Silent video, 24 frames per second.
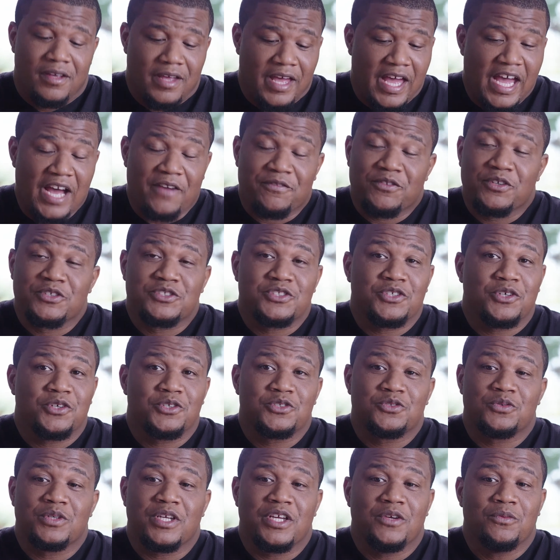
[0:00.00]
After
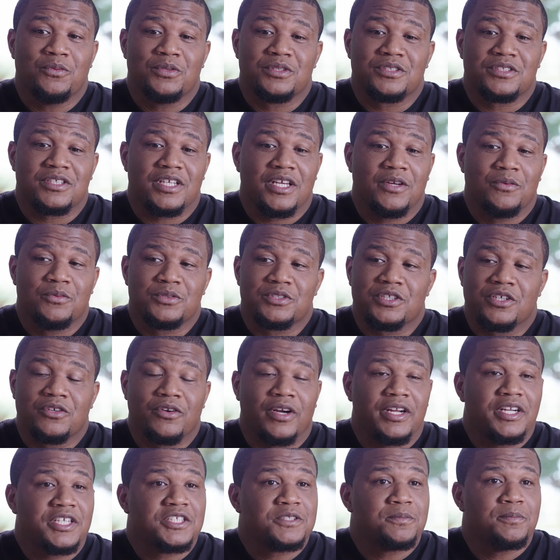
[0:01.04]
surgery, it was, it was a
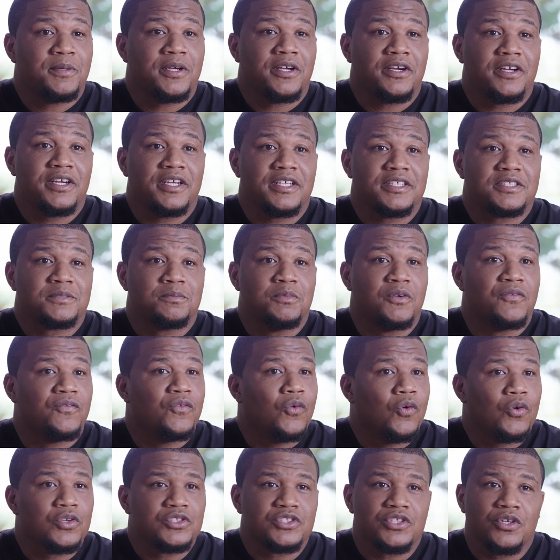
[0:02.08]
great experience.
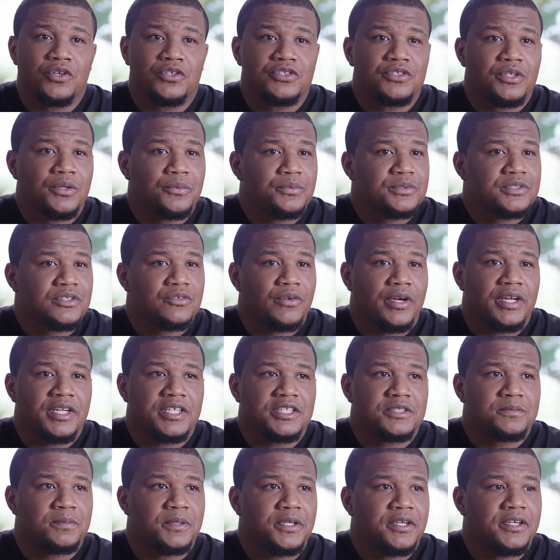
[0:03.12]
Before surgery, it was a great
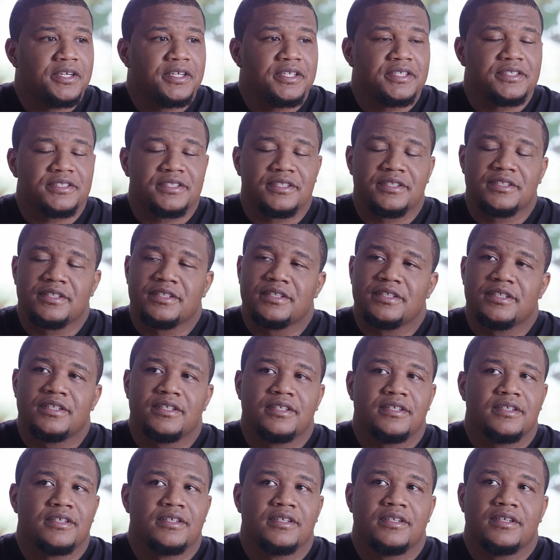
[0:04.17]
experience
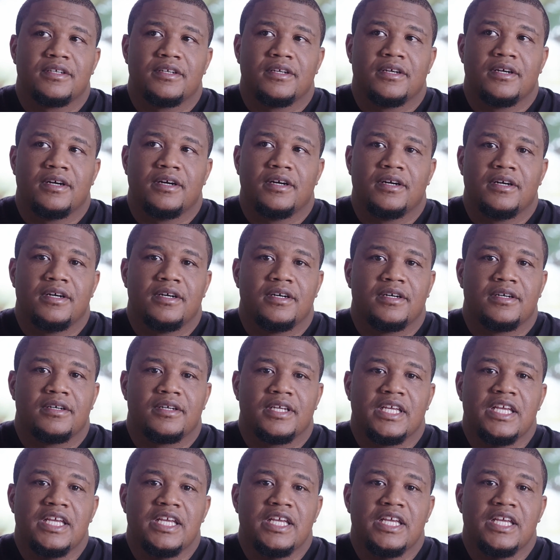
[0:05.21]
uh,